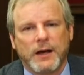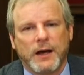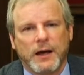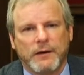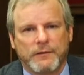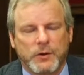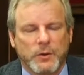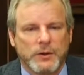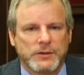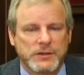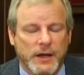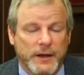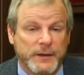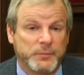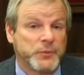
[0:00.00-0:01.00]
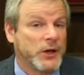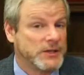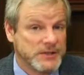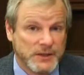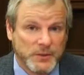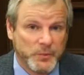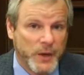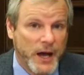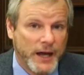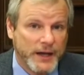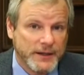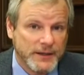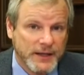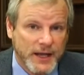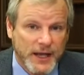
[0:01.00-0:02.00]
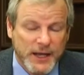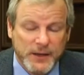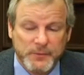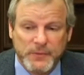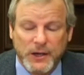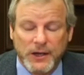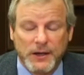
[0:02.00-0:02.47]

of course, and President Biden came